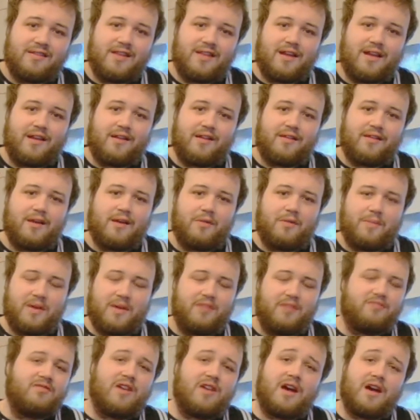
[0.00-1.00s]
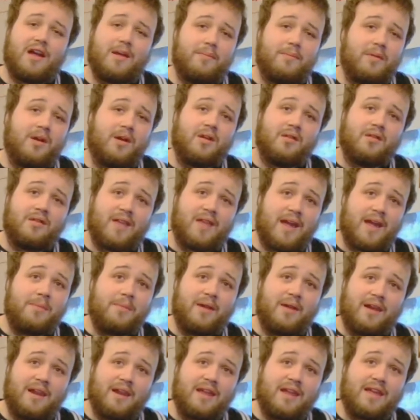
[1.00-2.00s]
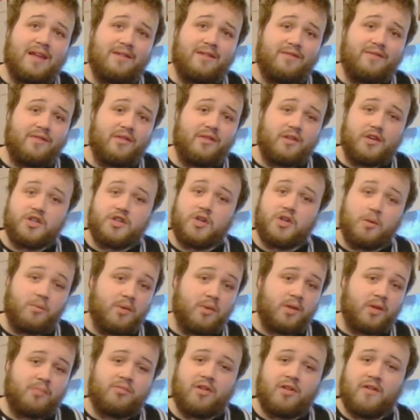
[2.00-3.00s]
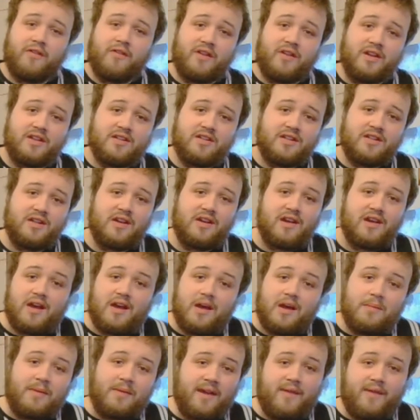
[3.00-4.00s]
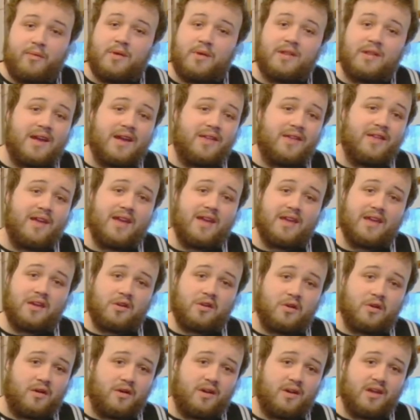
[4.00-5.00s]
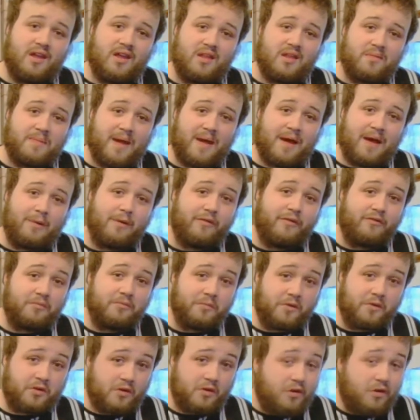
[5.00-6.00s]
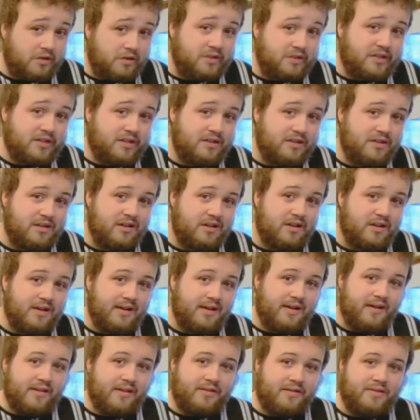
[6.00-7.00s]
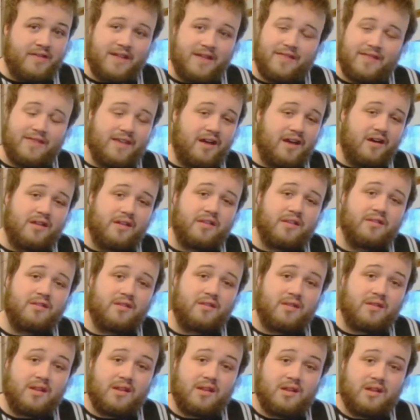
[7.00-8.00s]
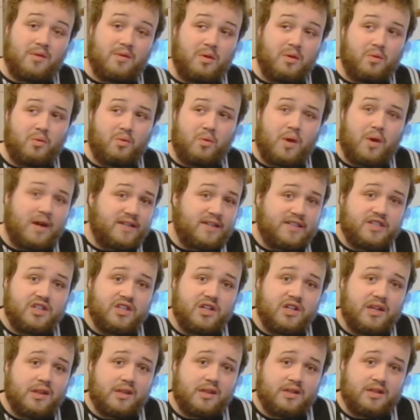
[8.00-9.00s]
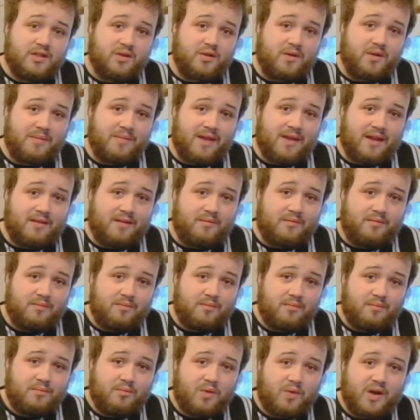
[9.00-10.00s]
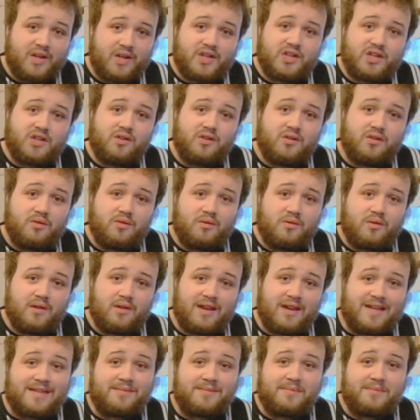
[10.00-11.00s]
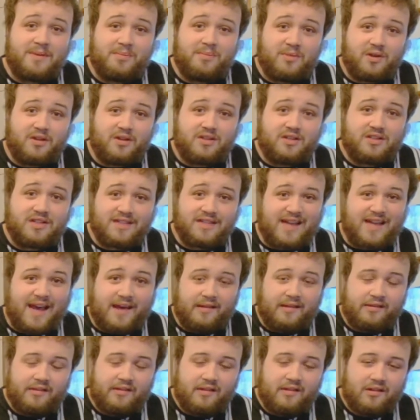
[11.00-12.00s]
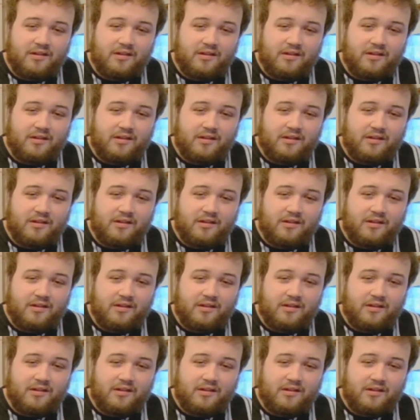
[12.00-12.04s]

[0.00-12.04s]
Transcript: There'll be a riot because they believe that John was a prophet. But if we say that he got his power from God, then the answer is easy. Well, why didn't you listen to him then? Why did you let him be put to death?